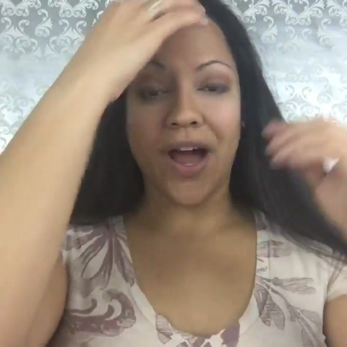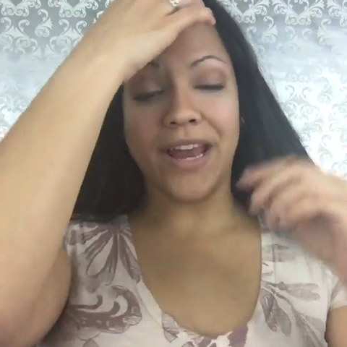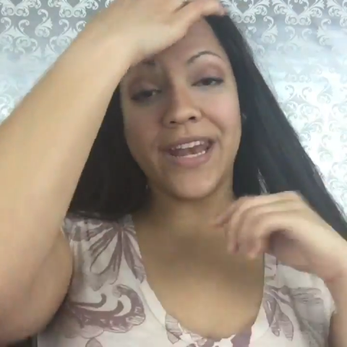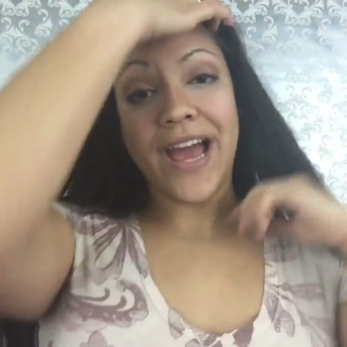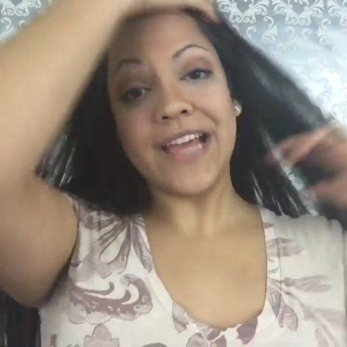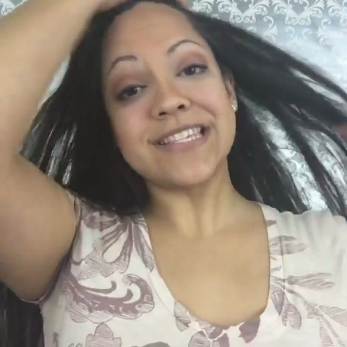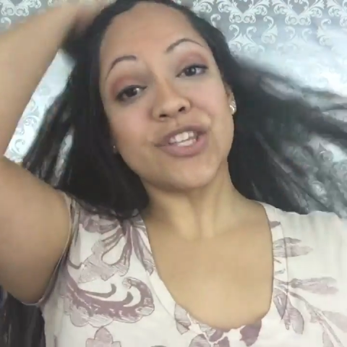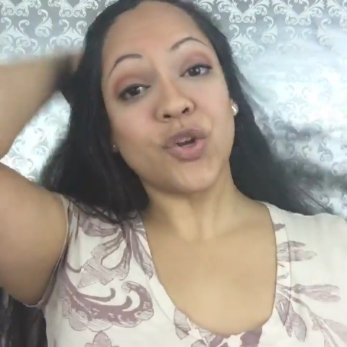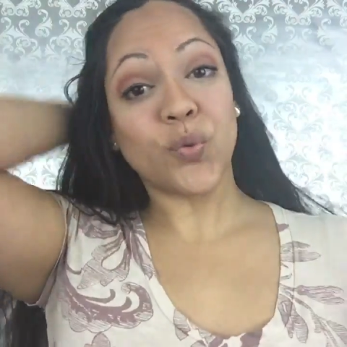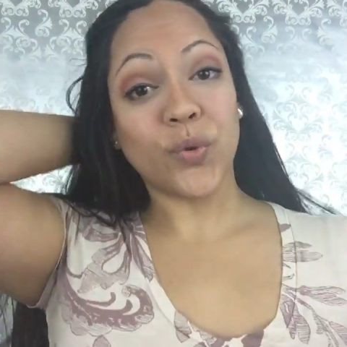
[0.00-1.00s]
a nice
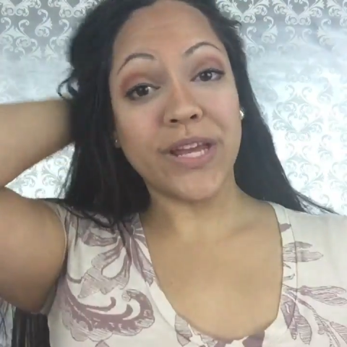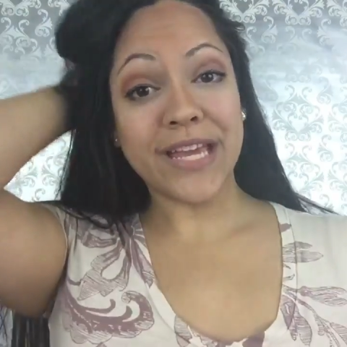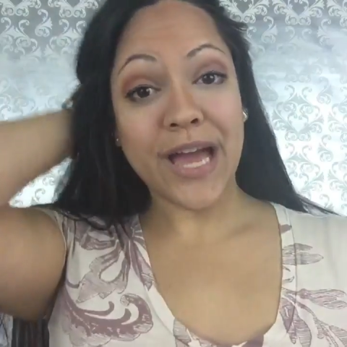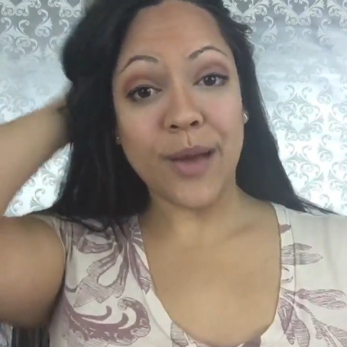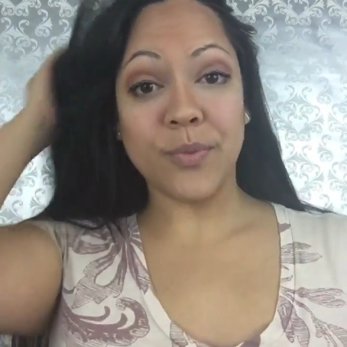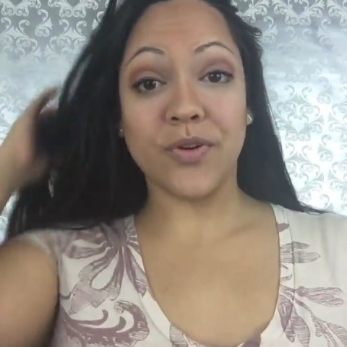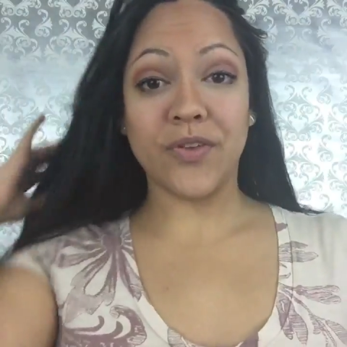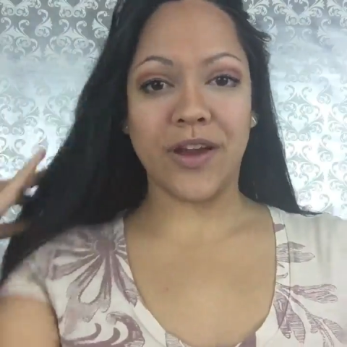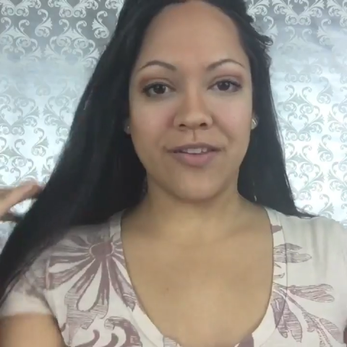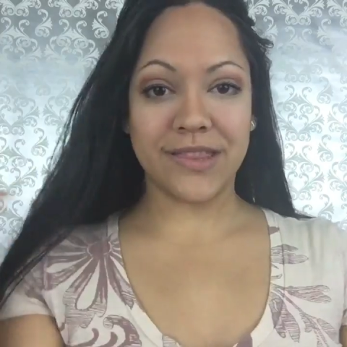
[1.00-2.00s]
little recap of
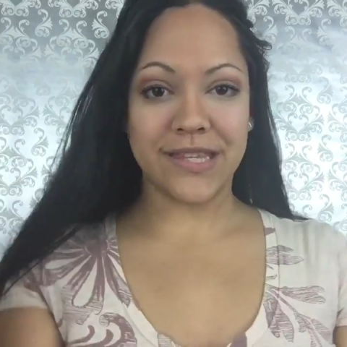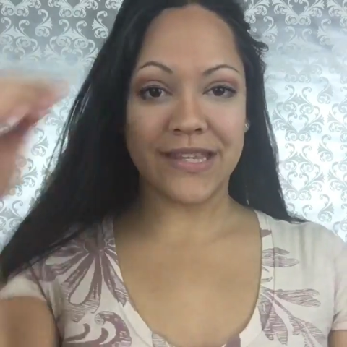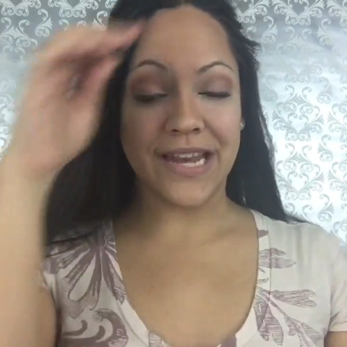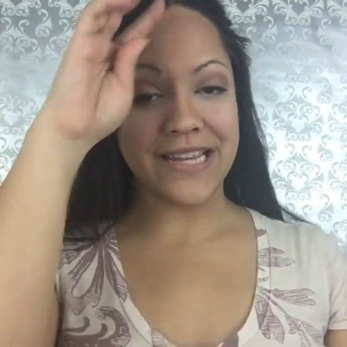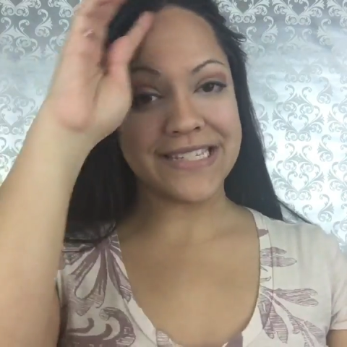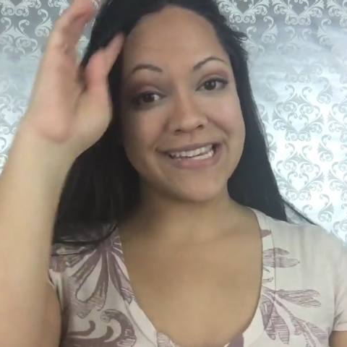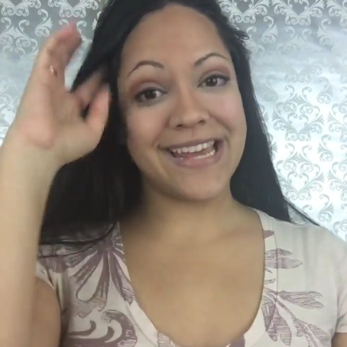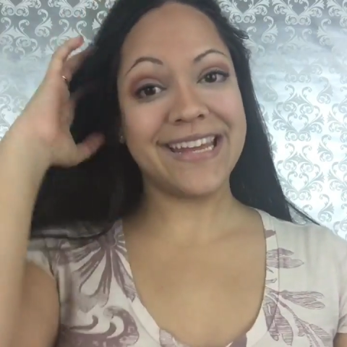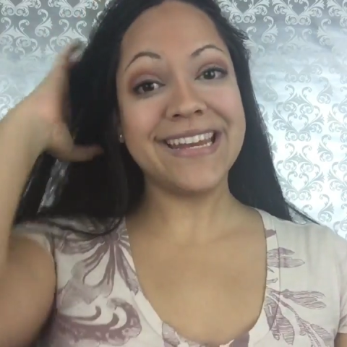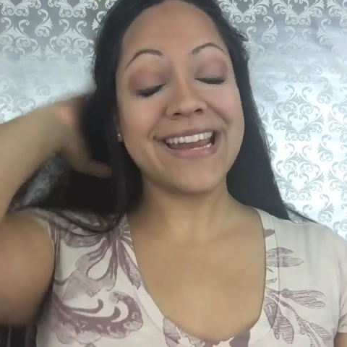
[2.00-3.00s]
everything that I
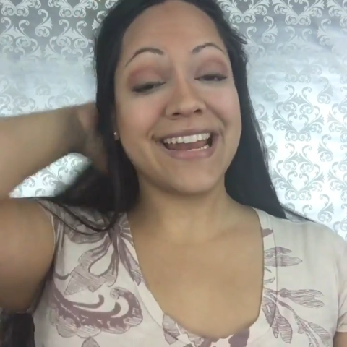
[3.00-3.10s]
did.